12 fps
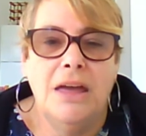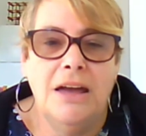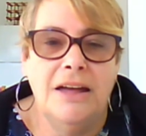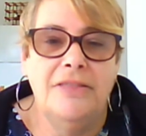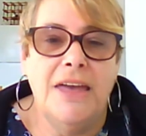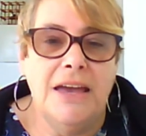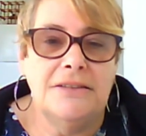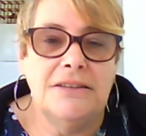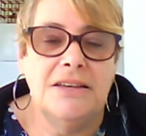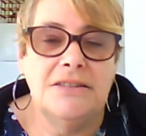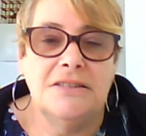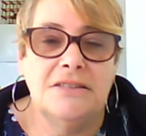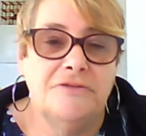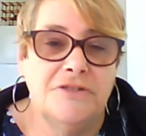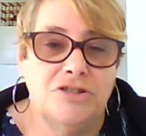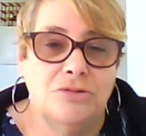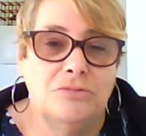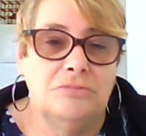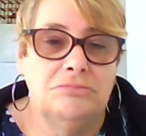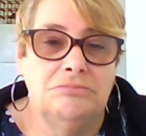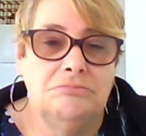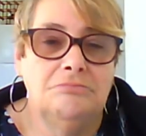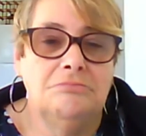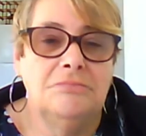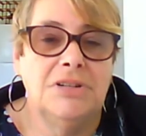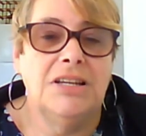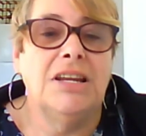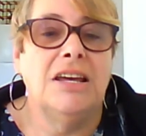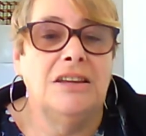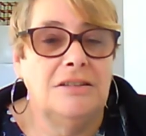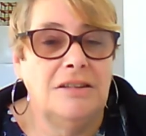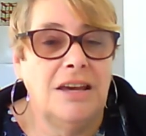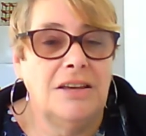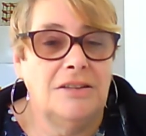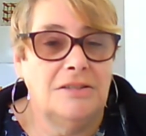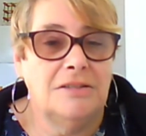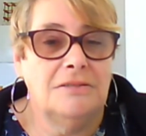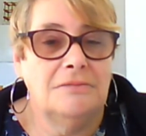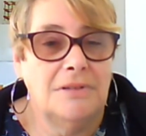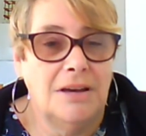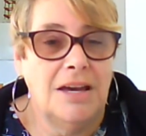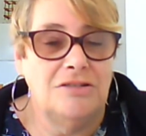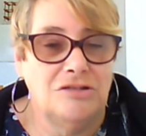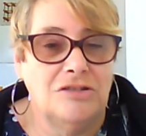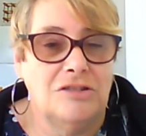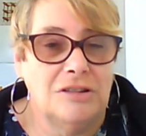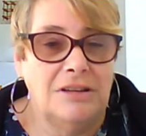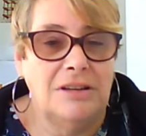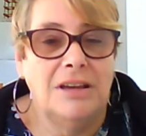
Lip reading: And that as an official Canadian tax agency.